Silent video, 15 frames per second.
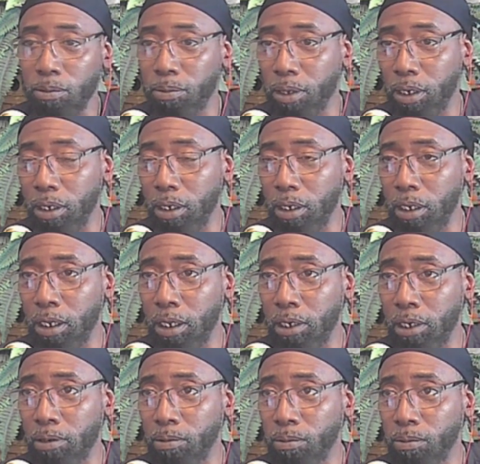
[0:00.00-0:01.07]
but
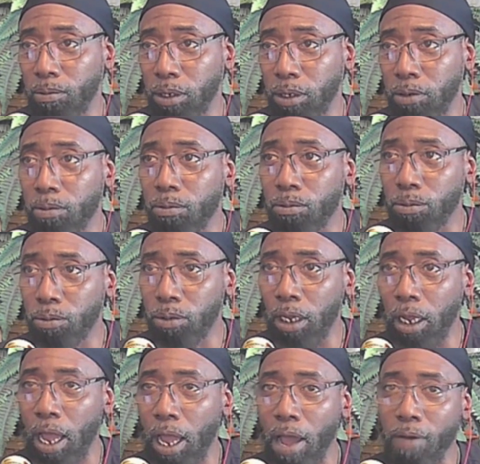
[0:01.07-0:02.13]

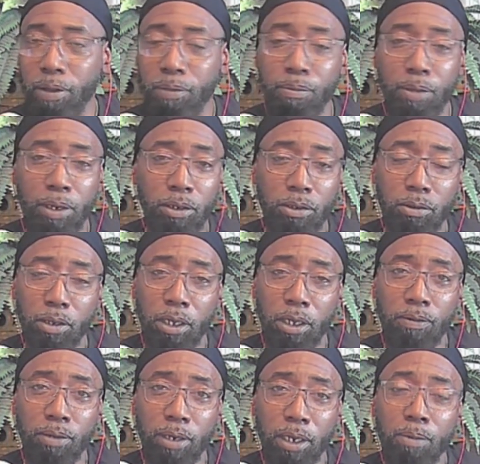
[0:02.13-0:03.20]
we have a ministry
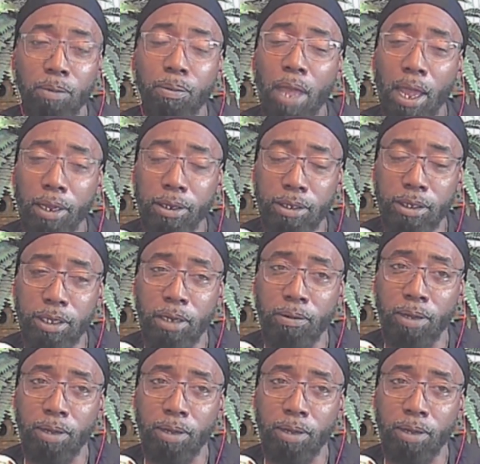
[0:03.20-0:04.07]
even in Pakistan